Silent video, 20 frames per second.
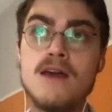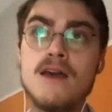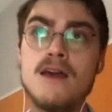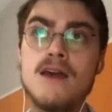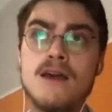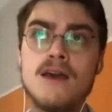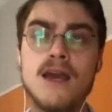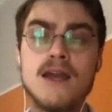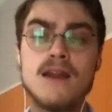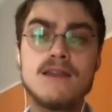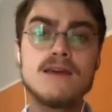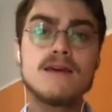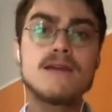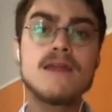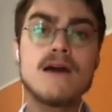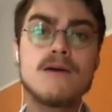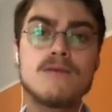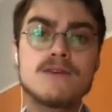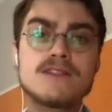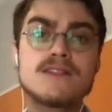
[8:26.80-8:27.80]
And I think
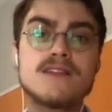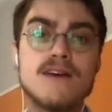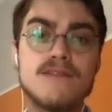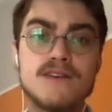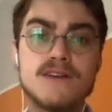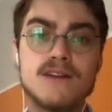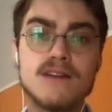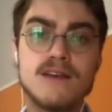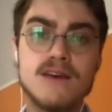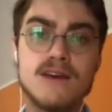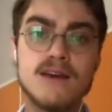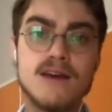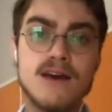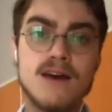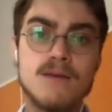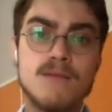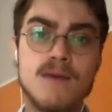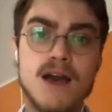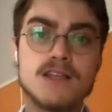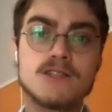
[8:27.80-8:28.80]
that was definitely
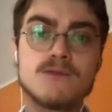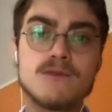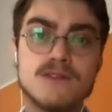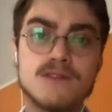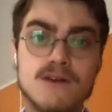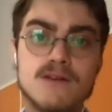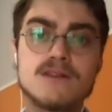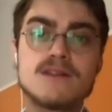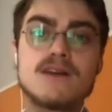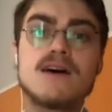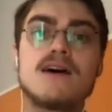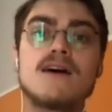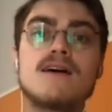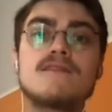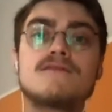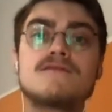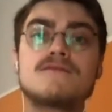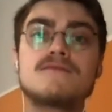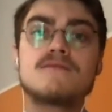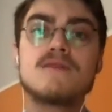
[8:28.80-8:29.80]
as a result
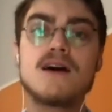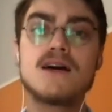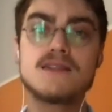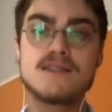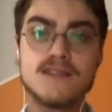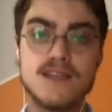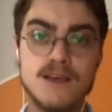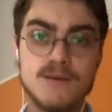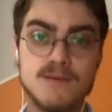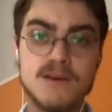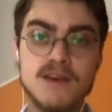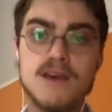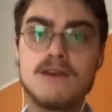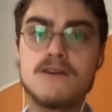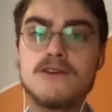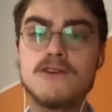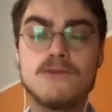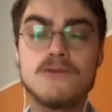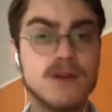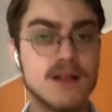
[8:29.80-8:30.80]
of us keeping it
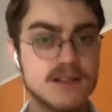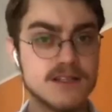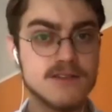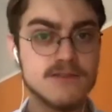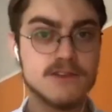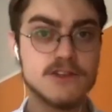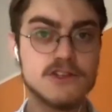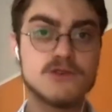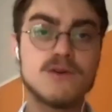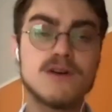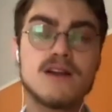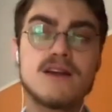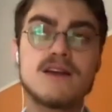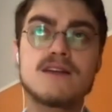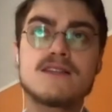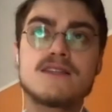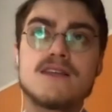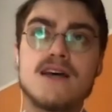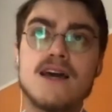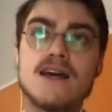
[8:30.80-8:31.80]
relatively short and
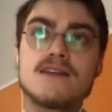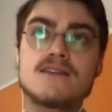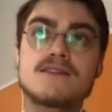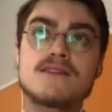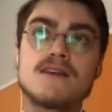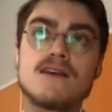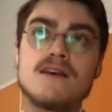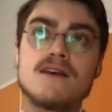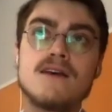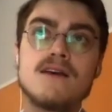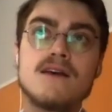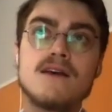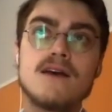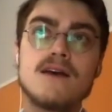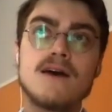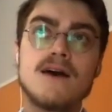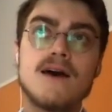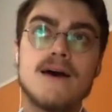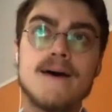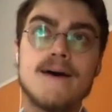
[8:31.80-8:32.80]
concise.
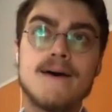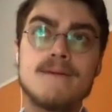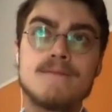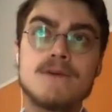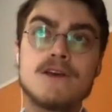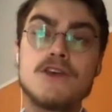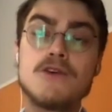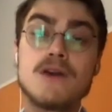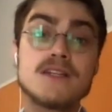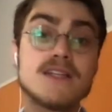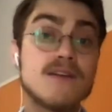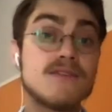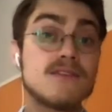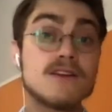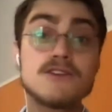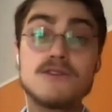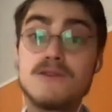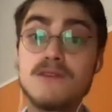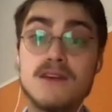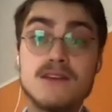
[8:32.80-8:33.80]
You can definitely
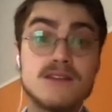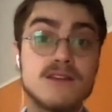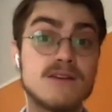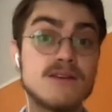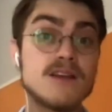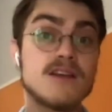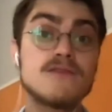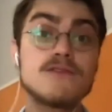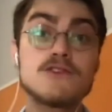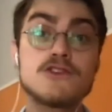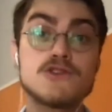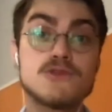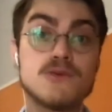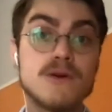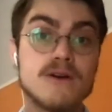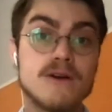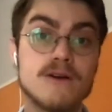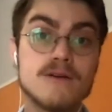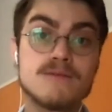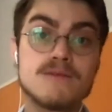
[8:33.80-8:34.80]
do things that are even
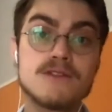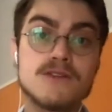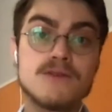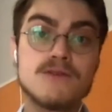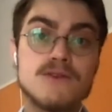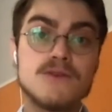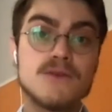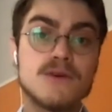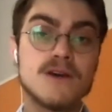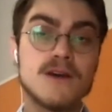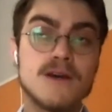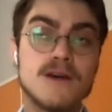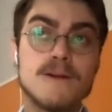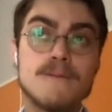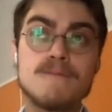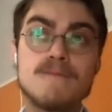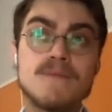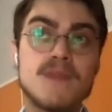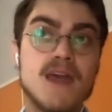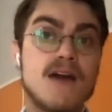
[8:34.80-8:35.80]
shorter. So you could
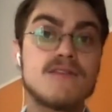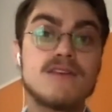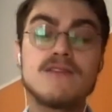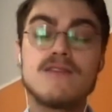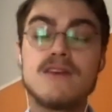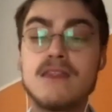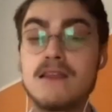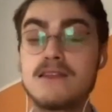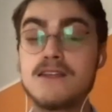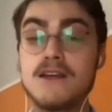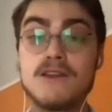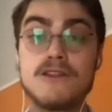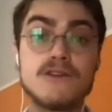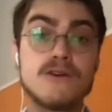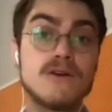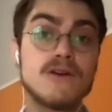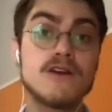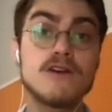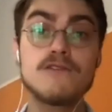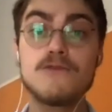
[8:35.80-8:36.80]
have an event that's like
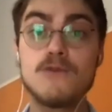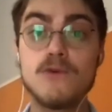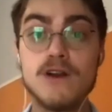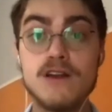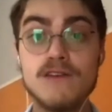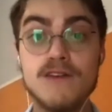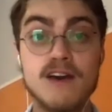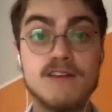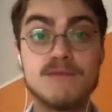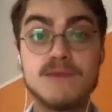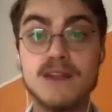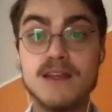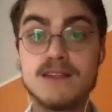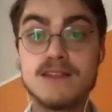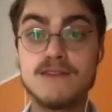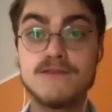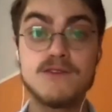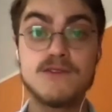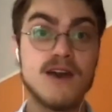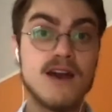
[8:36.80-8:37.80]
30 or 45 minutes
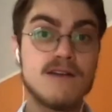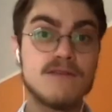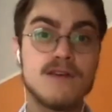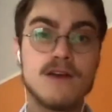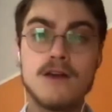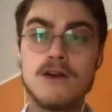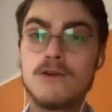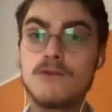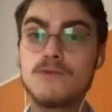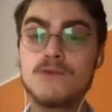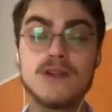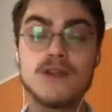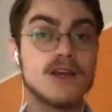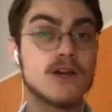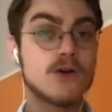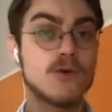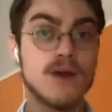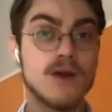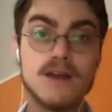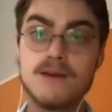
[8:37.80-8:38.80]
if you have really
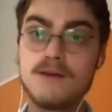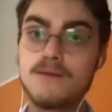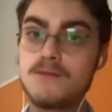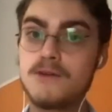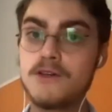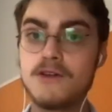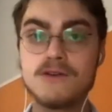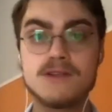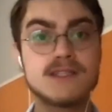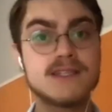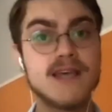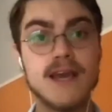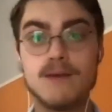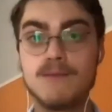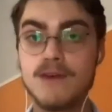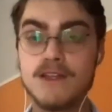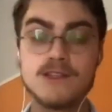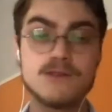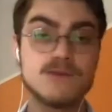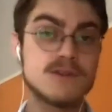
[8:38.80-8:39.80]
quick,
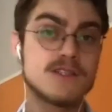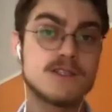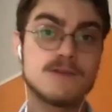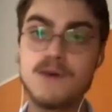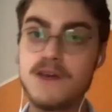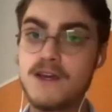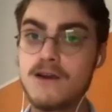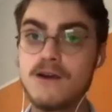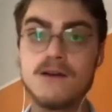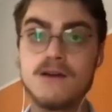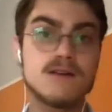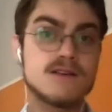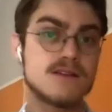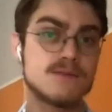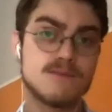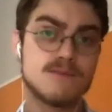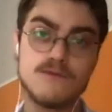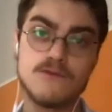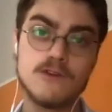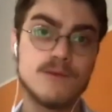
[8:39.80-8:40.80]
segments with speakers and
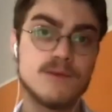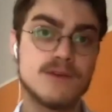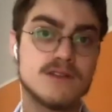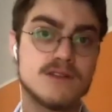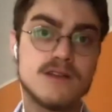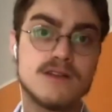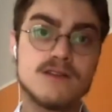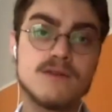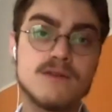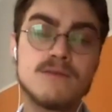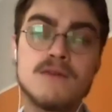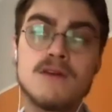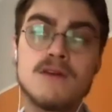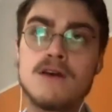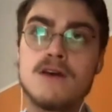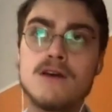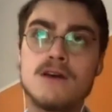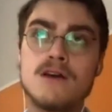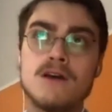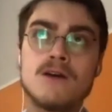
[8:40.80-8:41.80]
performances and
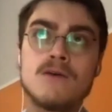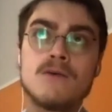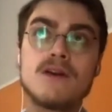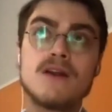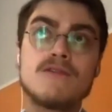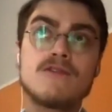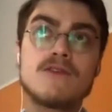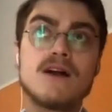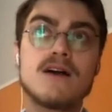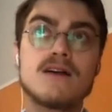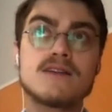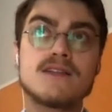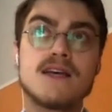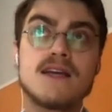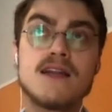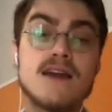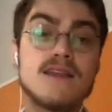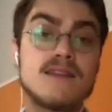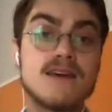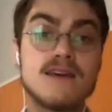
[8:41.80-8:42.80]
whatever else. And
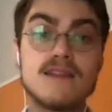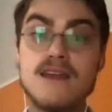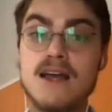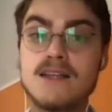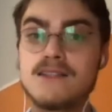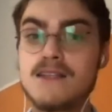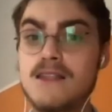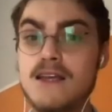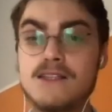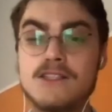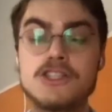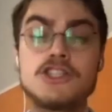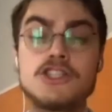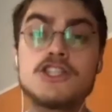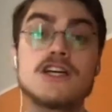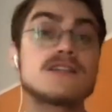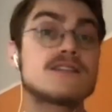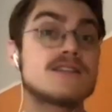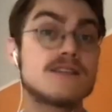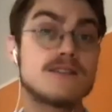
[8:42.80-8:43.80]
I think that's
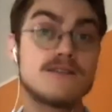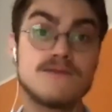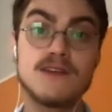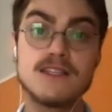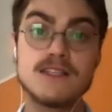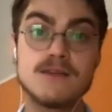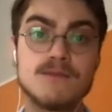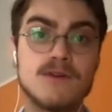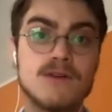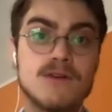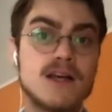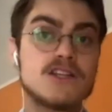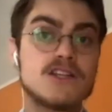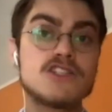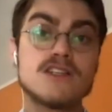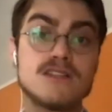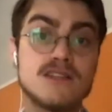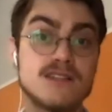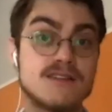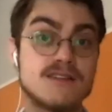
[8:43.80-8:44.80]
just as feasible and
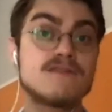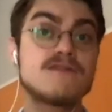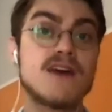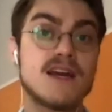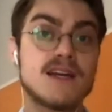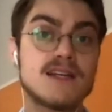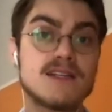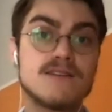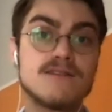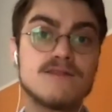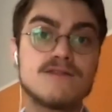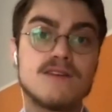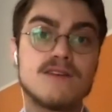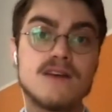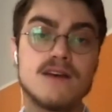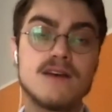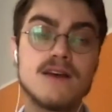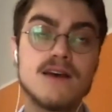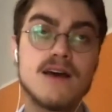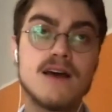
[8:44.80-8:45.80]
just as effective
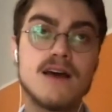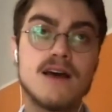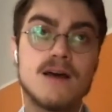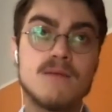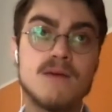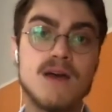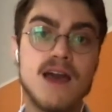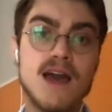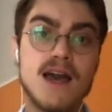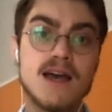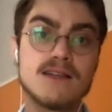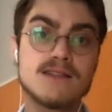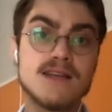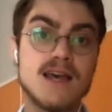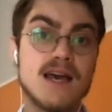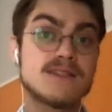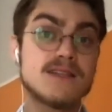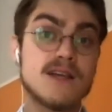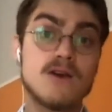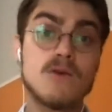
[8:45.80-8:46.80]
as
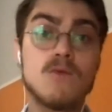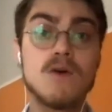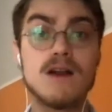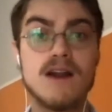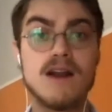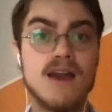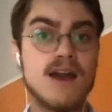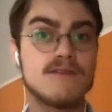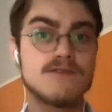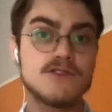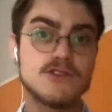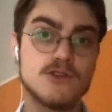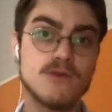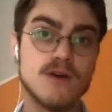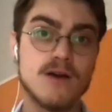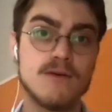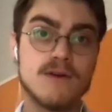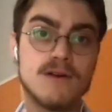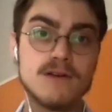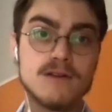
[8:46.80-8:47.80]
like a 1.5, 2
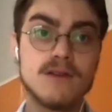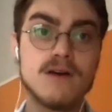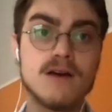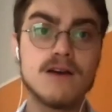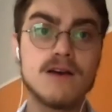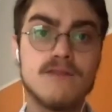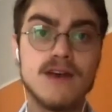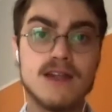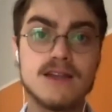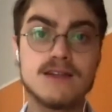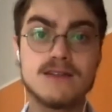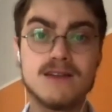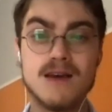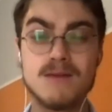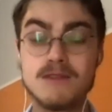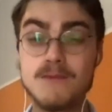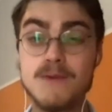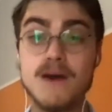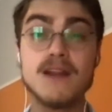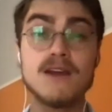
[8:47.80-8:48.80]
hour long event,
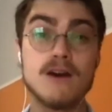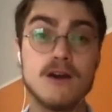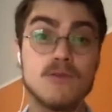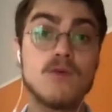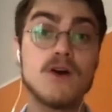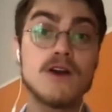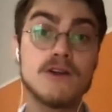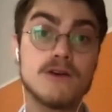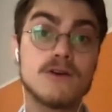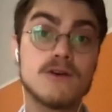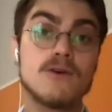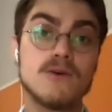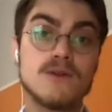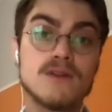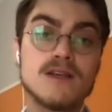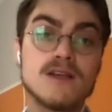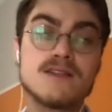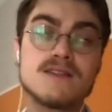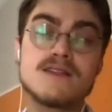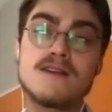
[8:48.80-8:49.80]
depending on what your
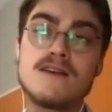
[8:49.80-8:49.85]
goal is.